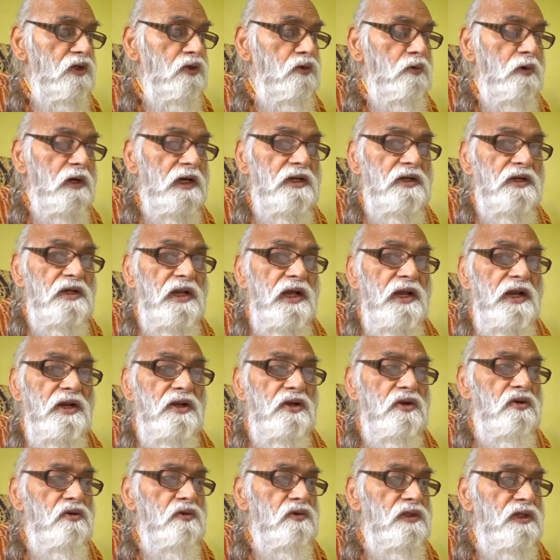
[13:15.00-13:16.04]
to
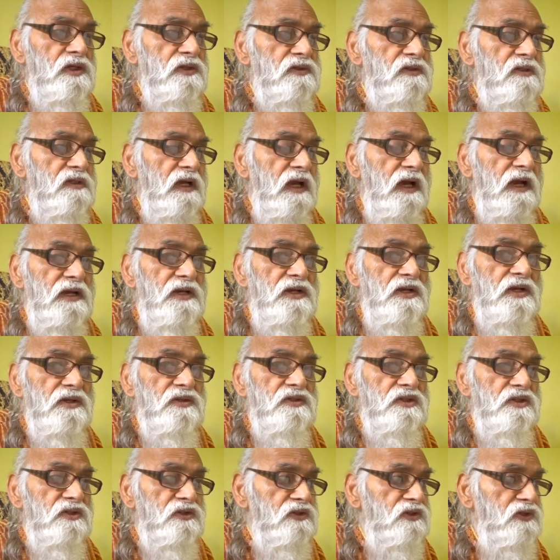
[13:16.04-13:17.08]
attain to this
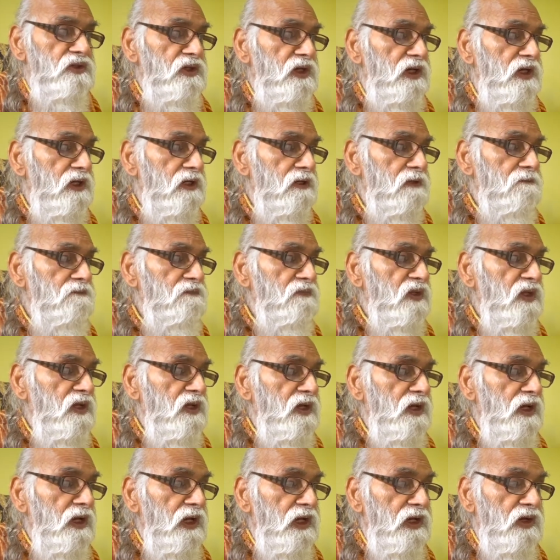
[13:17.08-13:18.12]
highest state
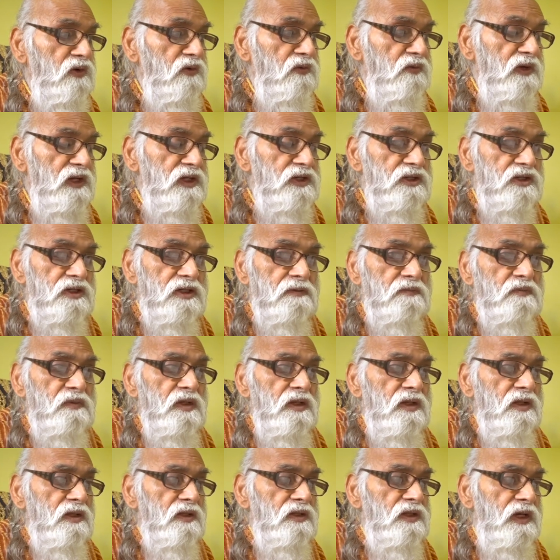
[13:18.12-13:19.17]
in which
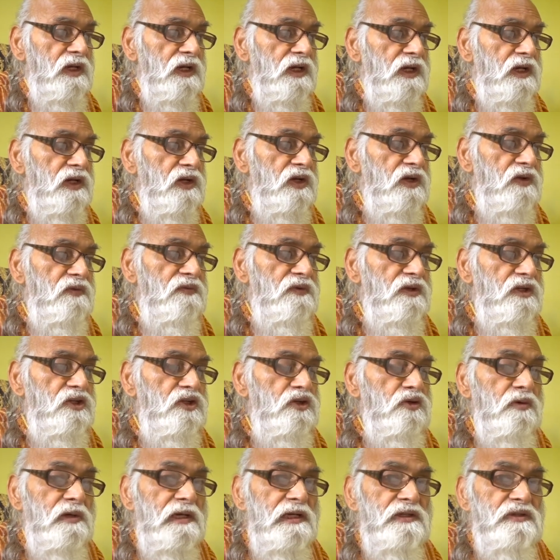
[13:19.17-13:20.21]
the
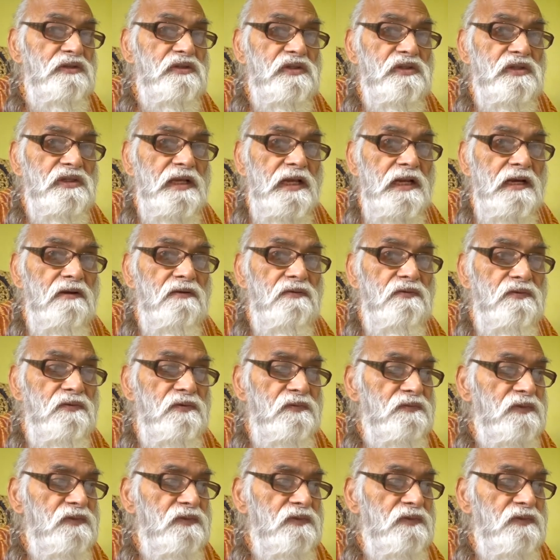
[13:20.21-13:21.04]
individual self